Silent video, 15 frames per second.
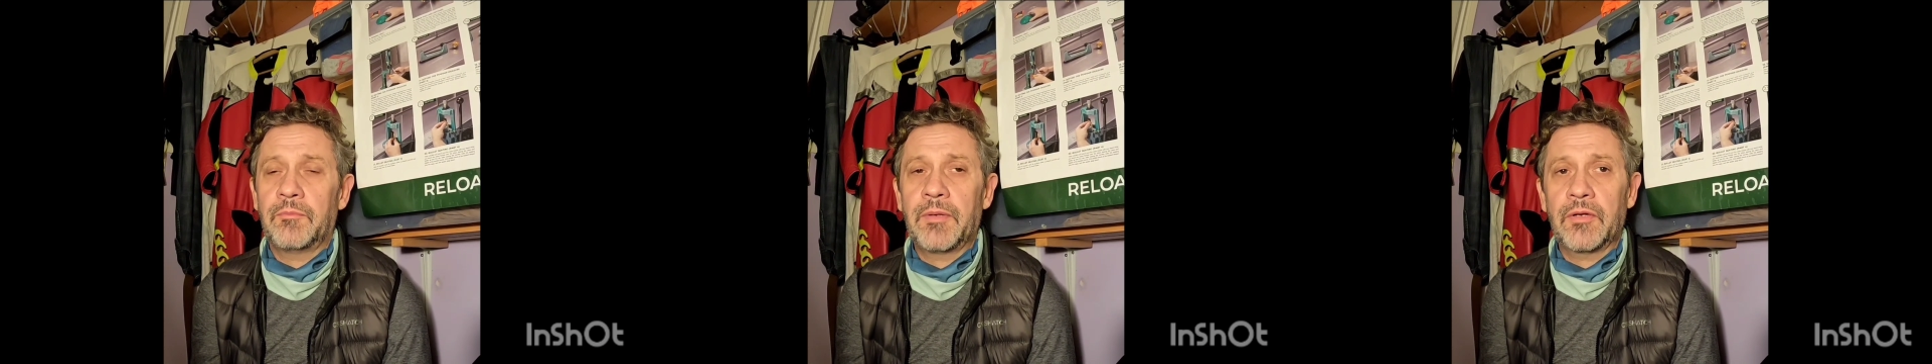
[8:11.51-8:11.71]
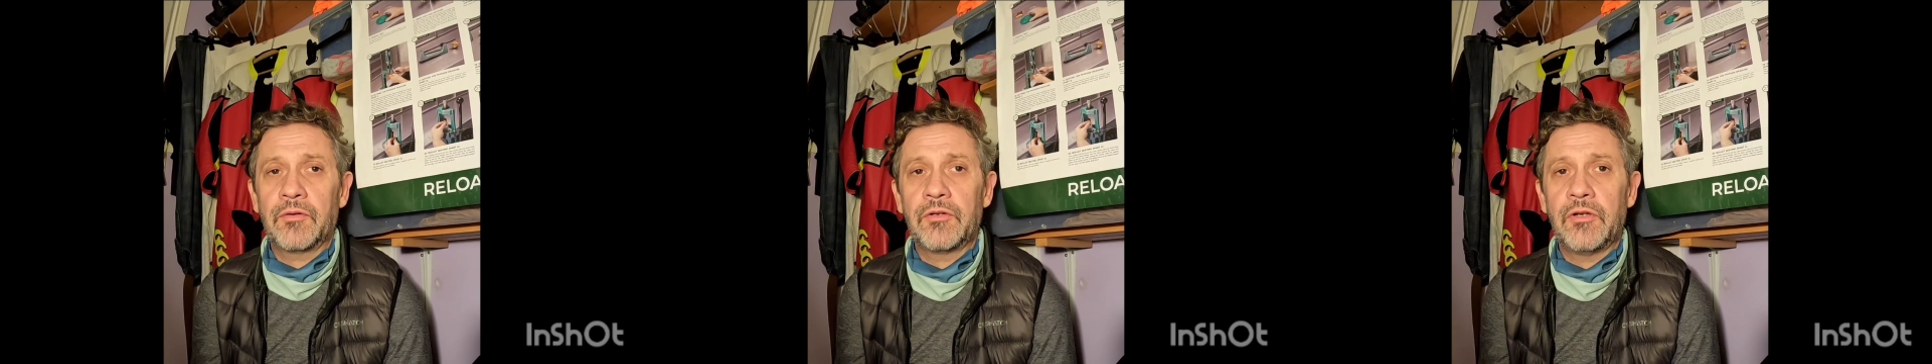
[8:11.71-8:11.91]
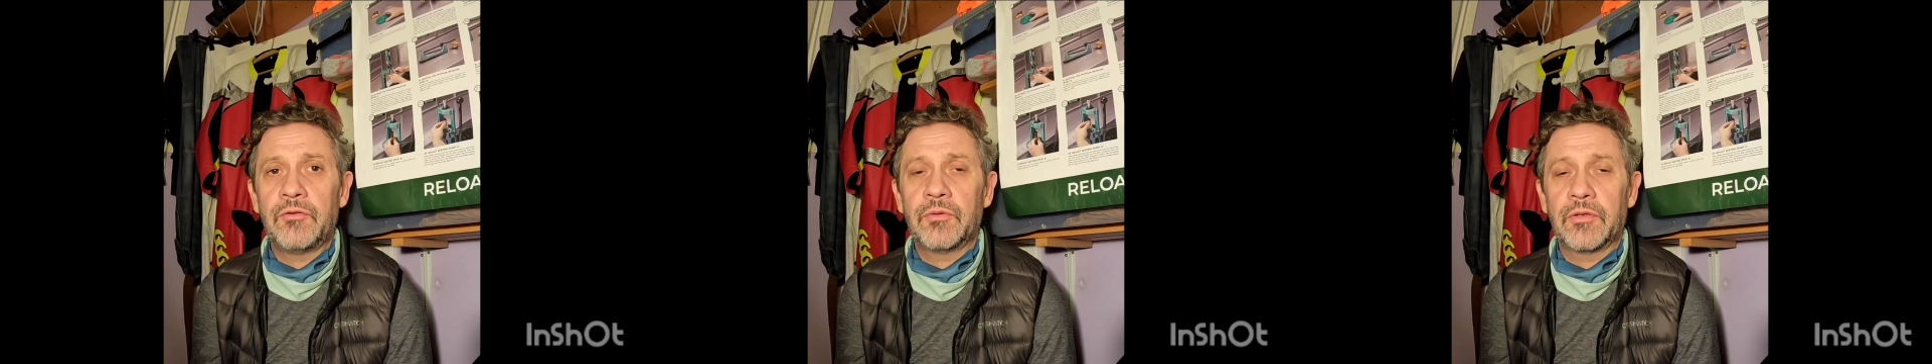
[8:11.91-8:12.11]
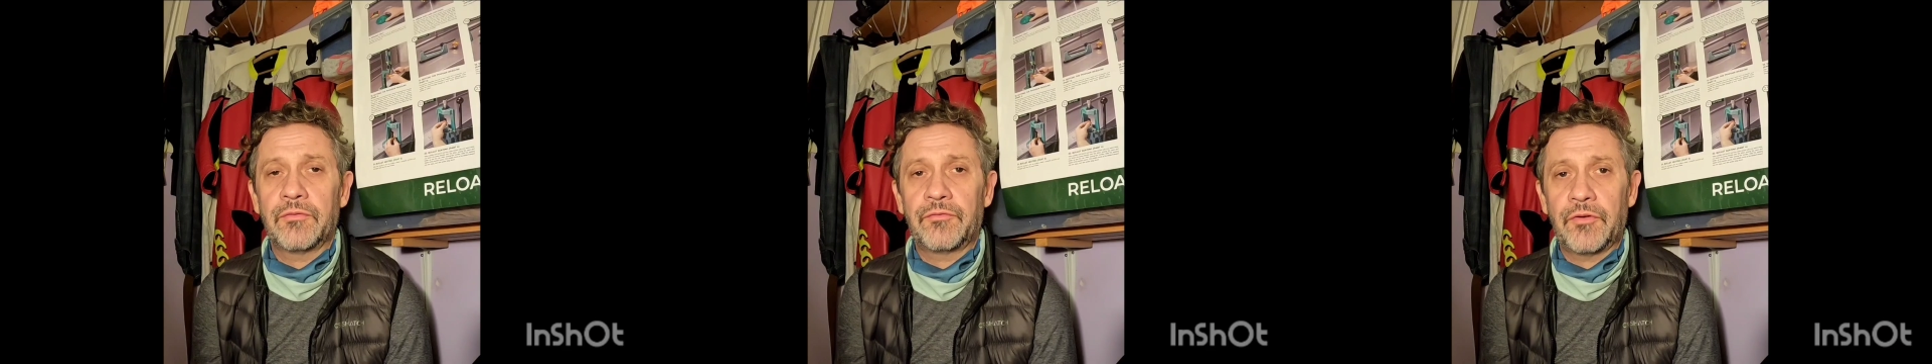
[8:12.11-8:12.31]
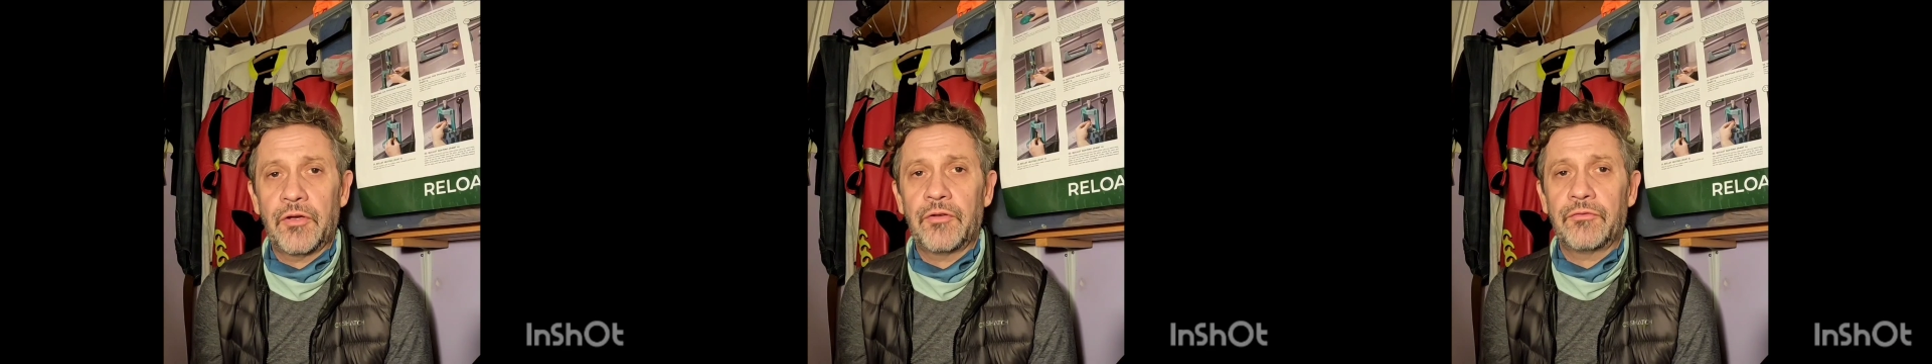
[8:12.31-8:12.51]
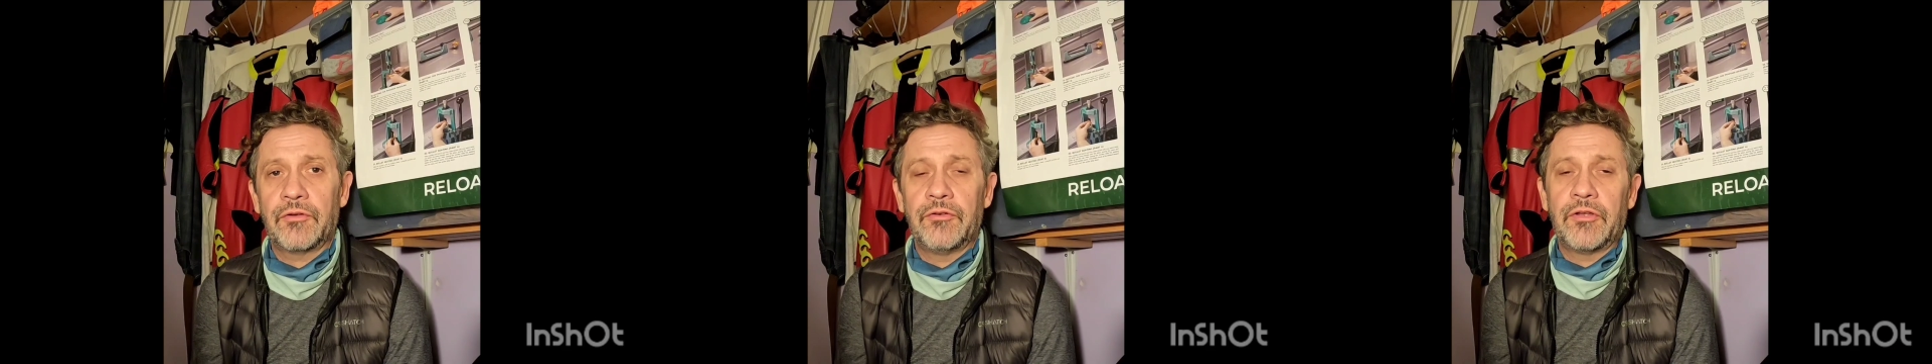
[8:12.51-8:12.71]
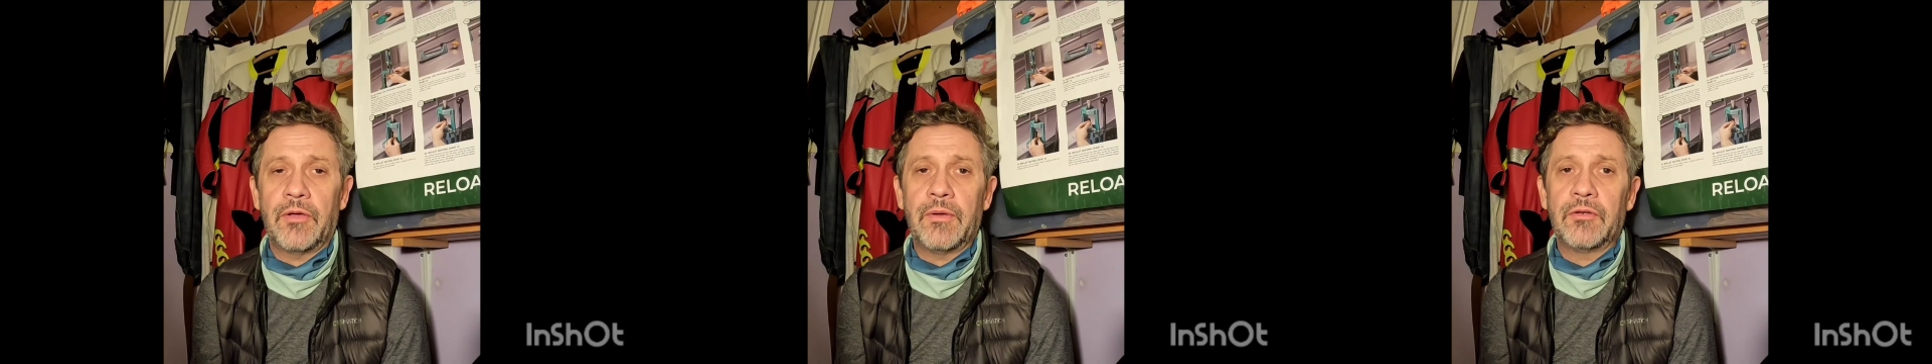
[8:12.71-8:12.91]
a bit unusual at first to do,